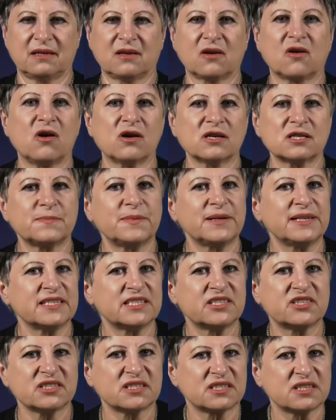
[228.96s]
that the gospel
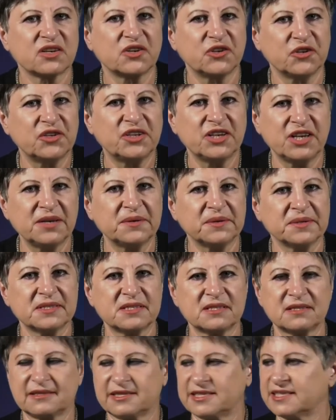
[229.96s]
is just the good
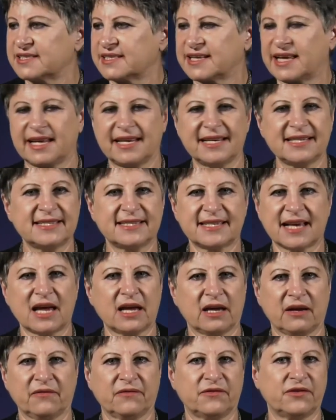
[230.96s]
news, just getting
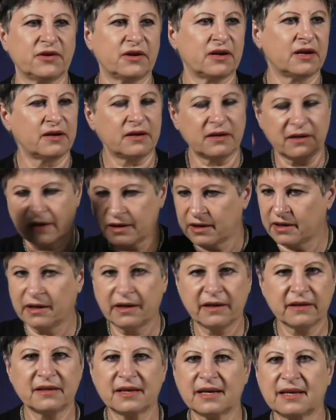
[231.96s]
saved, you know.
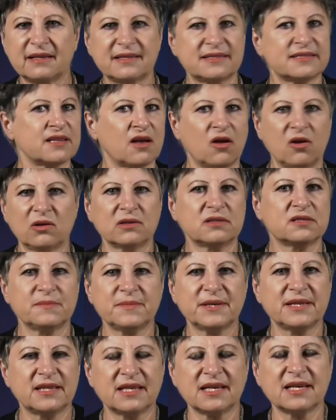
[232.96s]
That's the
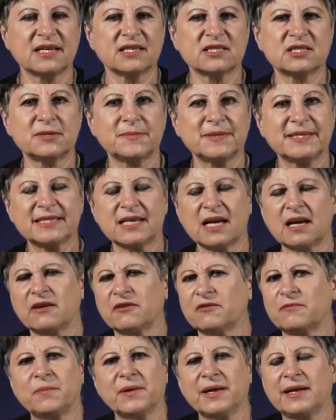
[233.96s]
ultimate thing, is to be
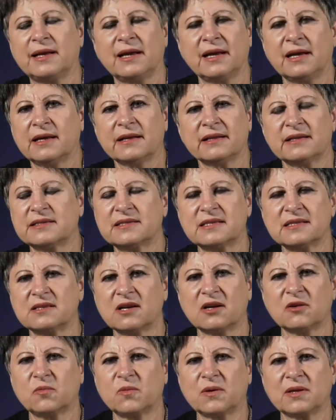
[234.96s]
saved. But this is
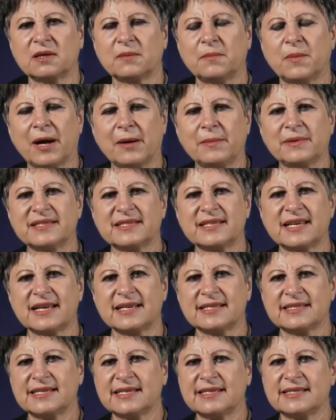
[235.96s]
not what the Bible
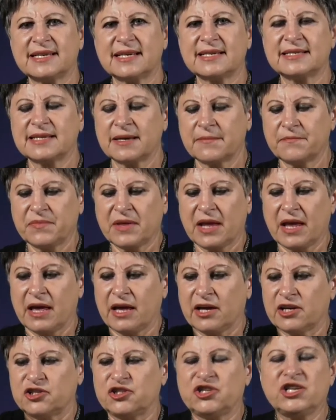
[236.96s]
says. He says,
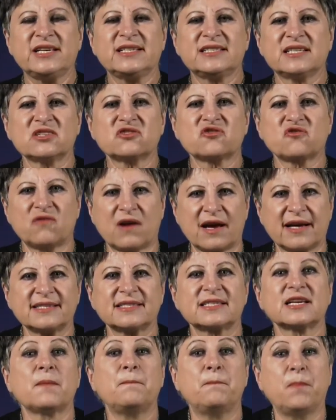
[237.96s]
Jesus
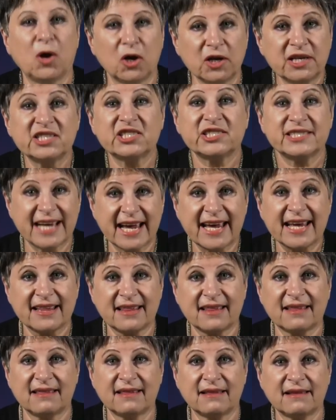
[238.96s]
Christ abolished
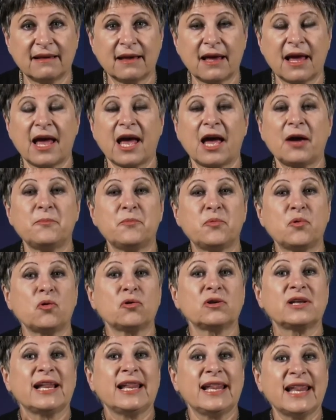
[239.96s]
death and
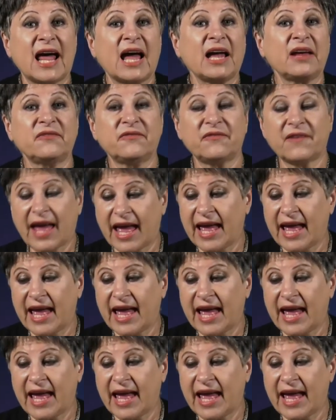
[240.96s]
brought life